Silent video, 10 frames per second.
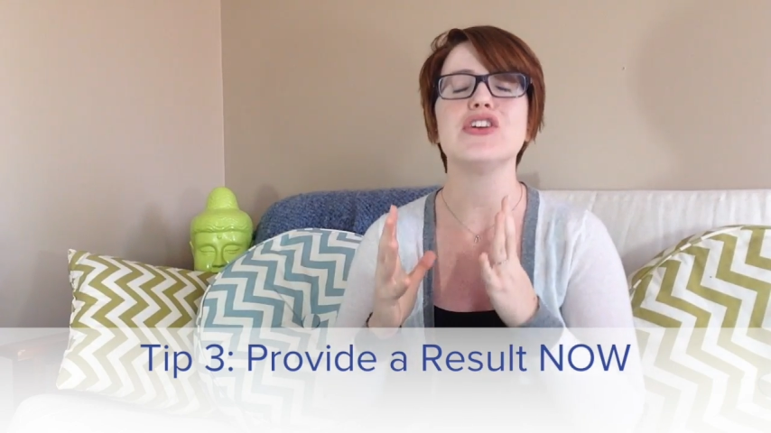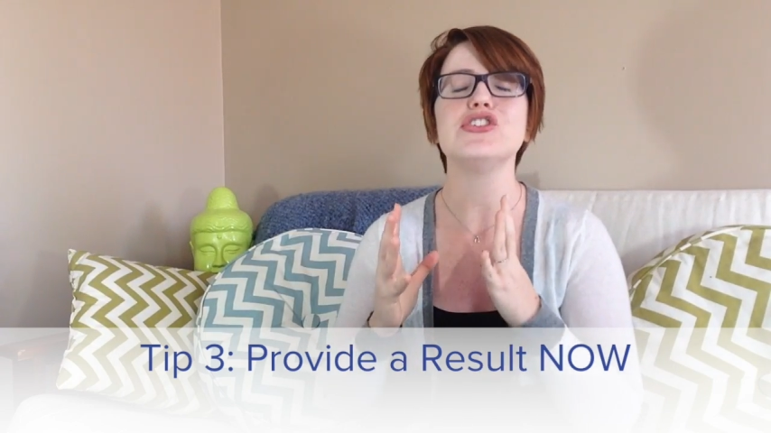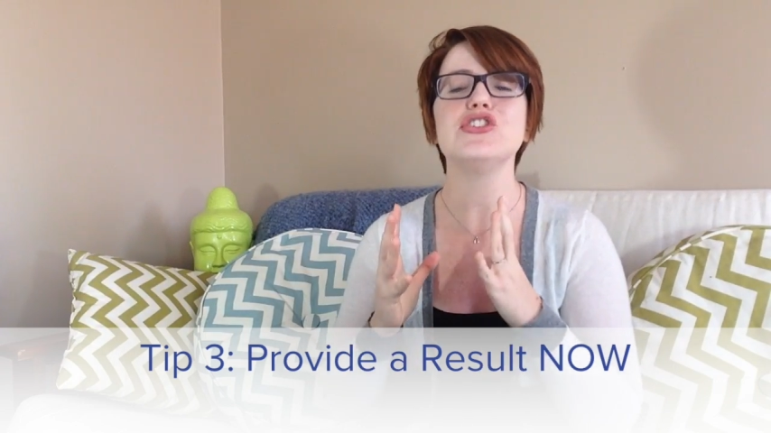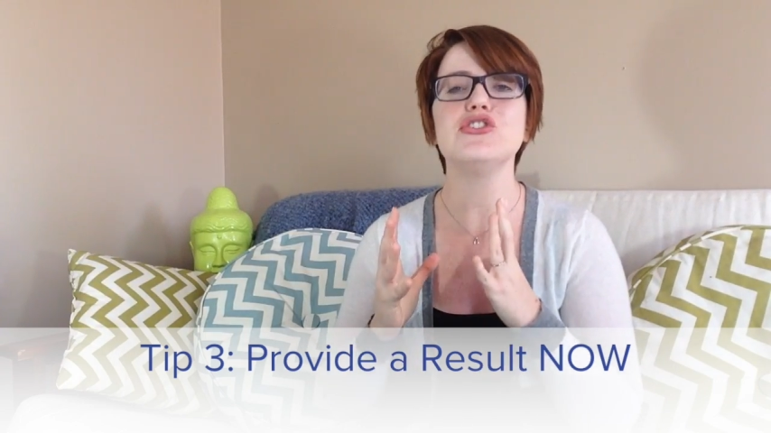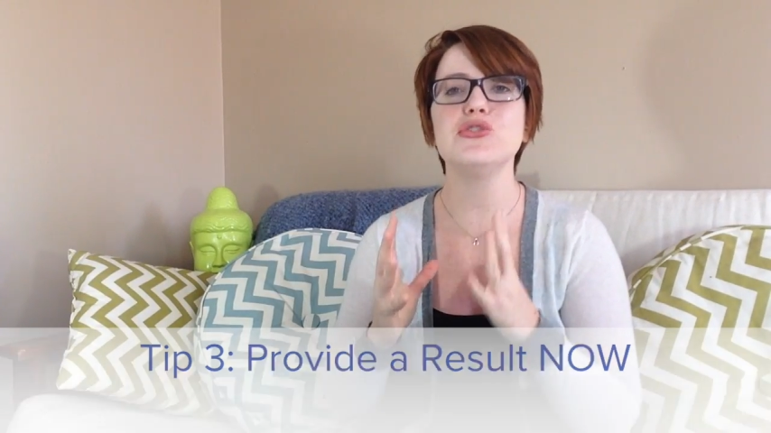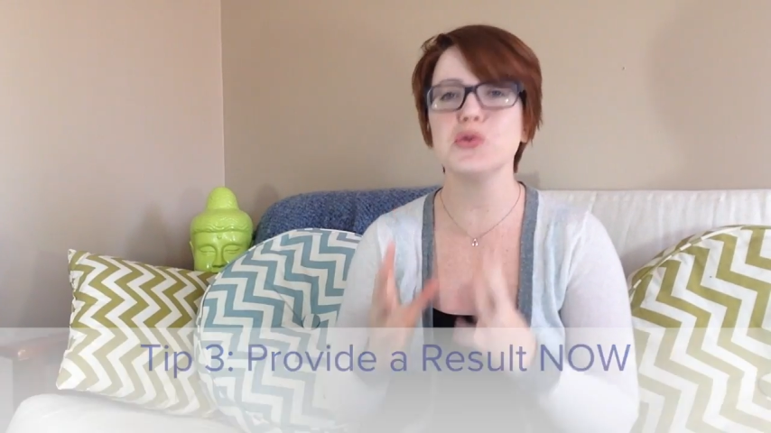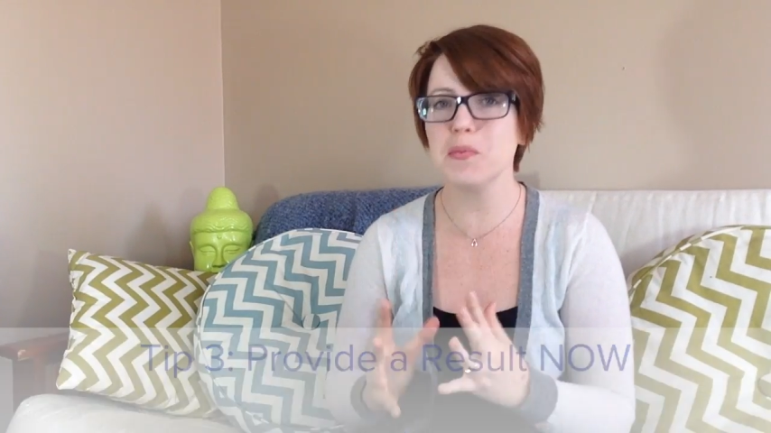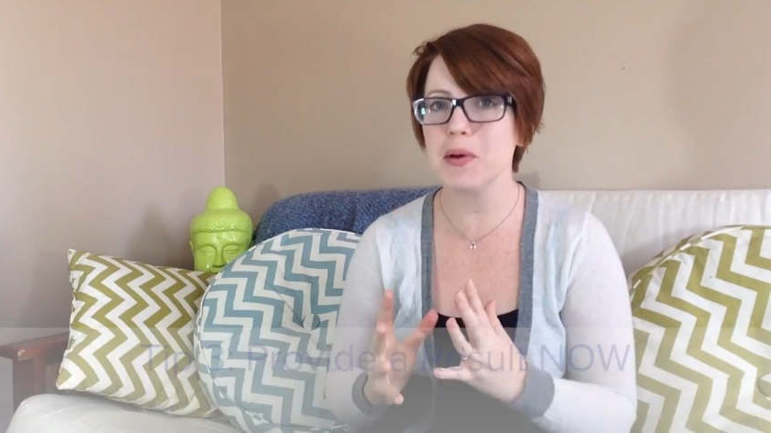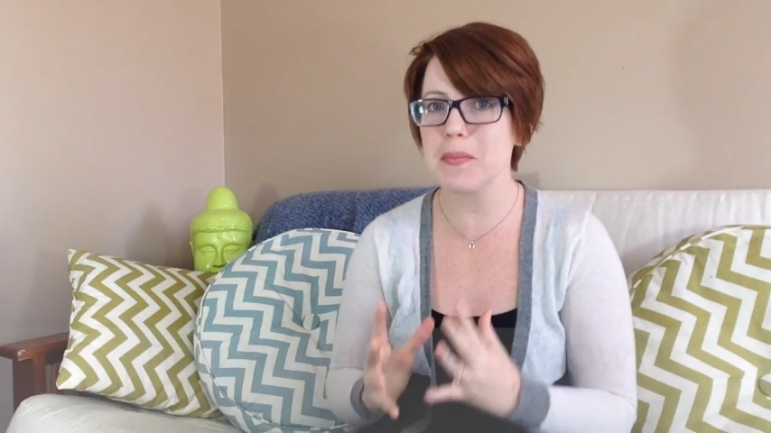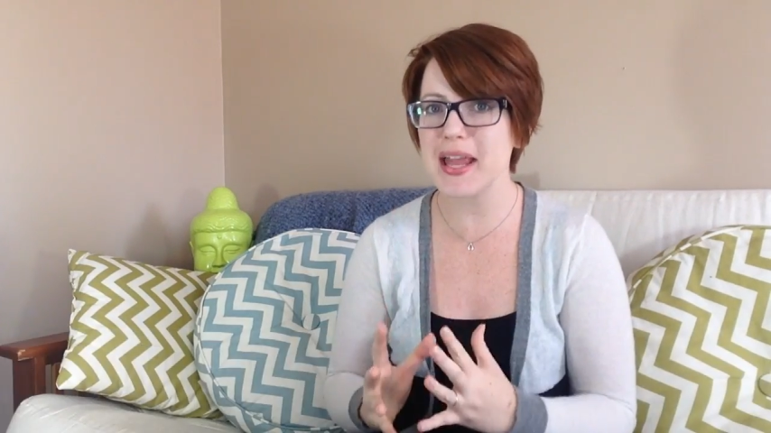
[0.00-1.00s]

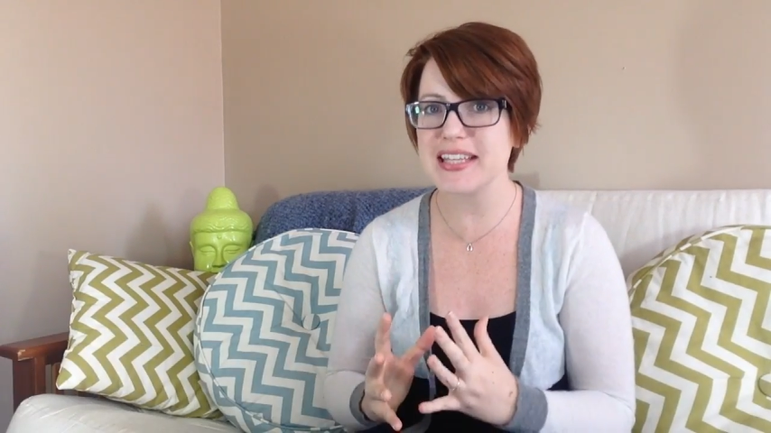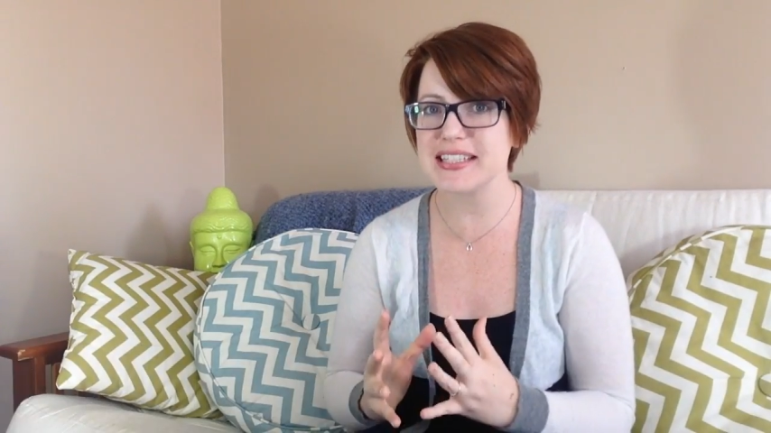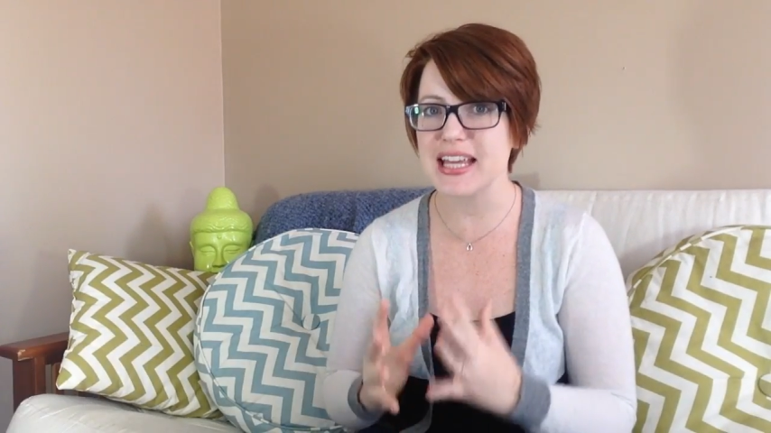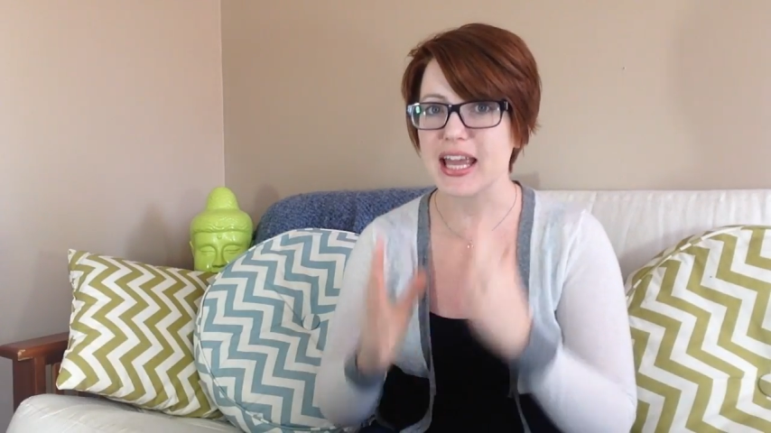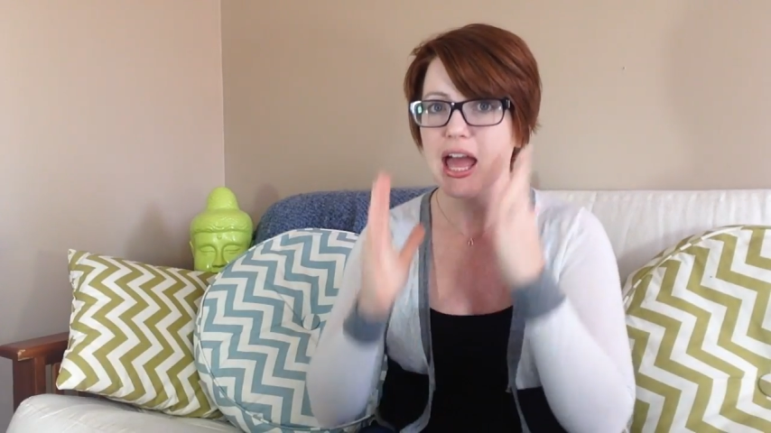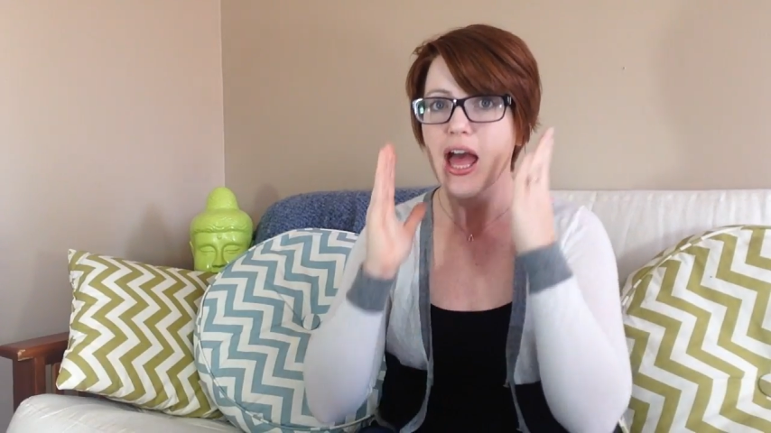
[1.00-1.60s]
super basic.